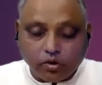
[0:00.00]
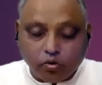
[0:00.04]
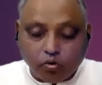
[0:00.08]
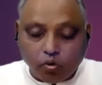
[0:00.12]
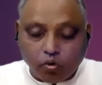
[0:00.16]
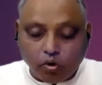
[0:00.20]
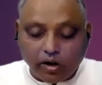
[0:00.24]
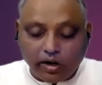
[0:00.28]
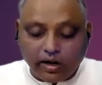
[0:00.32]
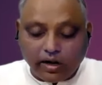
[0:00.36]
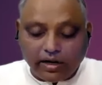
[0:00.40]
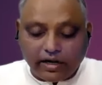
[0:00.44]

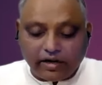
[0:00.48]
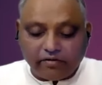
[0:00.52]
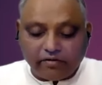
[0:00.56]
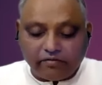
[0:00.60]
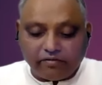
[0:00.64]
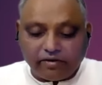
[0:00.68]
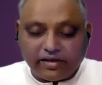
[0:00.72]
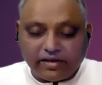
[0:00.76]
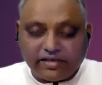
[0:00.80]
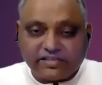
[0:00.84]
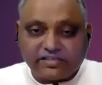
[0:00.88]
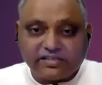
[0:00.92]
Quality
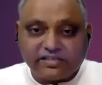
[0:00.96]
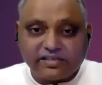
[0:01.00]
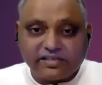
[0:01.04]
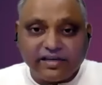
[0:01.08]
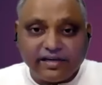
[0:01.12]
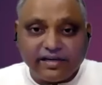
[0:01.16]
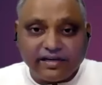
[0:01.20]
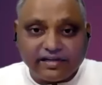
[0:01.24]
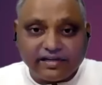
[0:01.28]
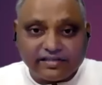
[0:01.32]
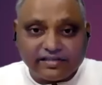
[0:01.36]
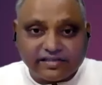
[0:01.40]
wise,
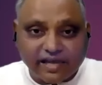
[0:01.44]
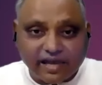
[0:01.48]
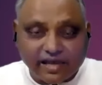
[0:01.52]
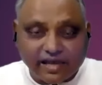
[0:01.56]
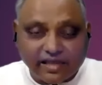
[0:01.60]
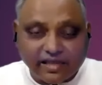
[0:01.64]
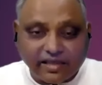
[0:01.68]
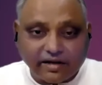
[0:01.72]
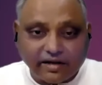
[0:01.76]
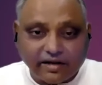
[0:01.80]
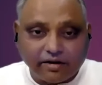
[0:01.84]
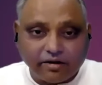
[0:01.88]
it is
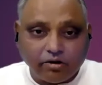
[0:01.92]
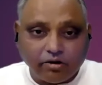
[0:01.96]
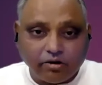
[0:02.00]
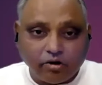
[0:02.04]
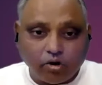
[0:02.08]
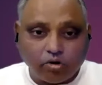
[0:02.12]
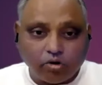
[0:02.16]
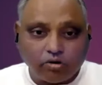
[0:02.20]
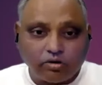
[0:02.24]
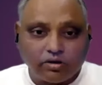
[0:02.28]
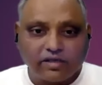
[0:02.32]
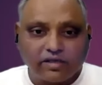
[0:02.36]
higher,
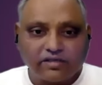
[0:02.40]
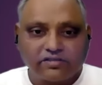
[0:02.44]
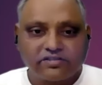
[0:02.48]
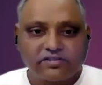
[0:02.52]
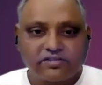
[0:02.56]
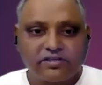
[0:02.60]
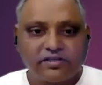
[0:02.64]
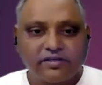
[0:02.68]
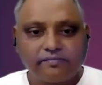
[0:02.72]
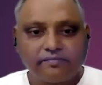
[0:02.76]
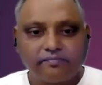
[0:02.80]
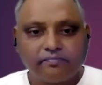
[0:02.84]
long
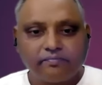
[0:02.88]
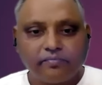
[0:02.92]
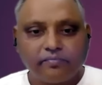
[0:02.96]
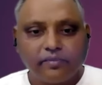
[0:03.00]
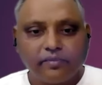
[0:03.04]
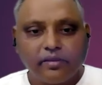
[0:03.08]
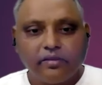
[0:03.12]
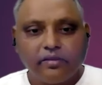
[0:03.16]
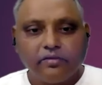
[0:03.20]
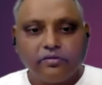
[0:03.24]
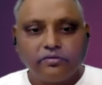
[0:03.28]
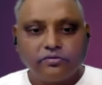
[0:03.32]
lasting.
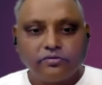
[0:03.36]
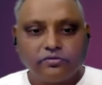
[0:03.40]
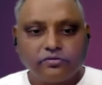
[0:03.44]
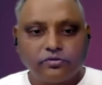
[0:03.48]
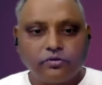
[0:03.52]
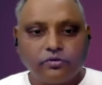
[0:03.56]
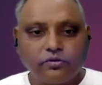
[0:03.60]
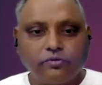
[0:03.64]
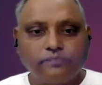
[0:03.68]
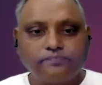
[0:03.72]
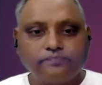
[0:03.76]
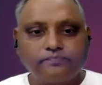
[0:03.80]

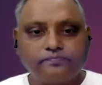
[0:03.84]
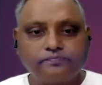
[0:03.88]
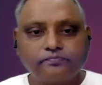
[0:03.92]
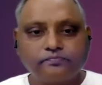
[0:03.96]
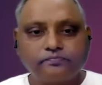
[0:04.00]
So